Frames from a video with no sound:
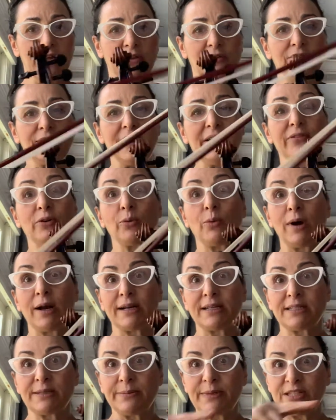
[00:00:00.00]
You never want
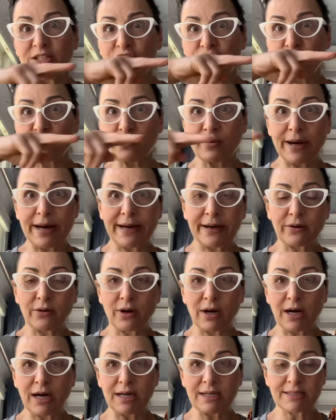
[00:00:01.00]
it to be straight
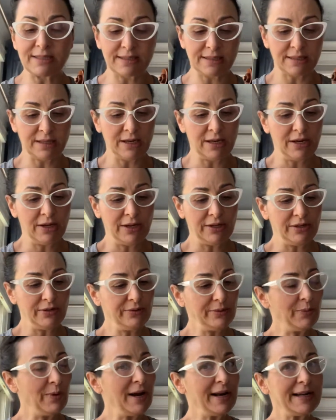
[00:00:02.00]
across. You
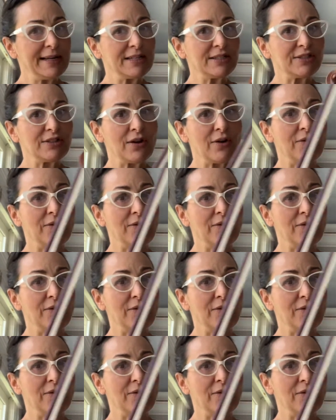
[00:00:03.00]
don't want it so